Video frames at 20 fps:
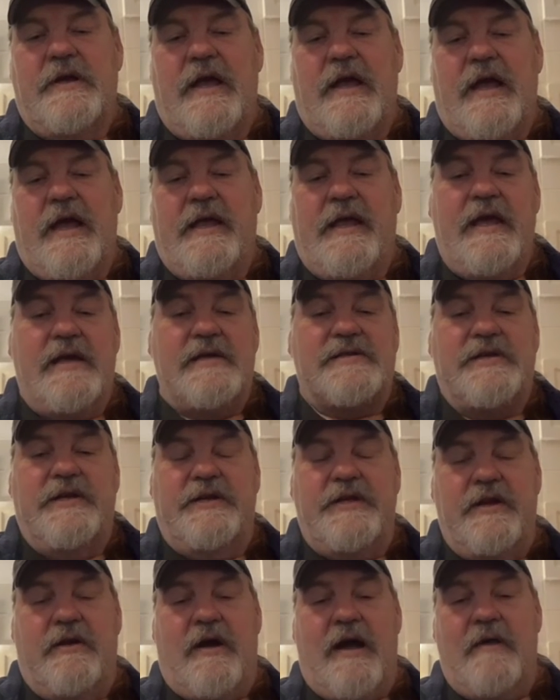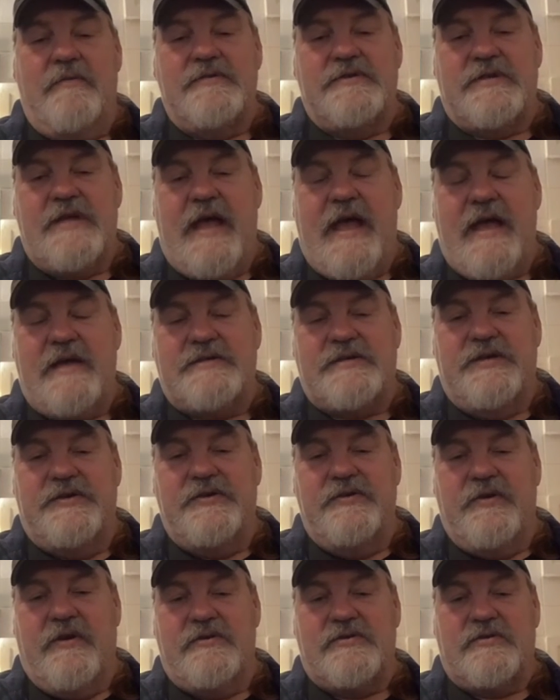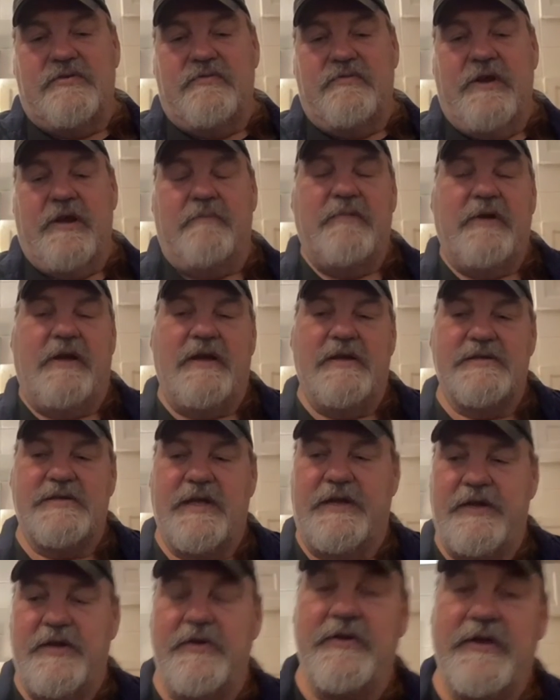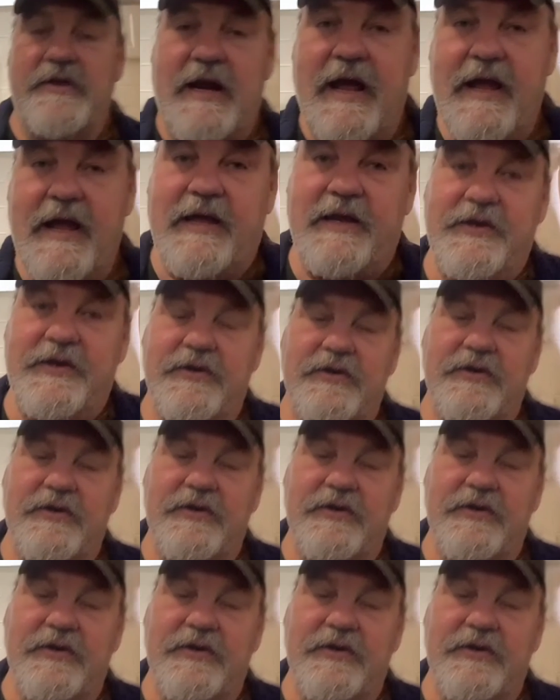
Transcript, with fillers: I guess, you know, I was asked to do those with Ric because they knew that I could do it.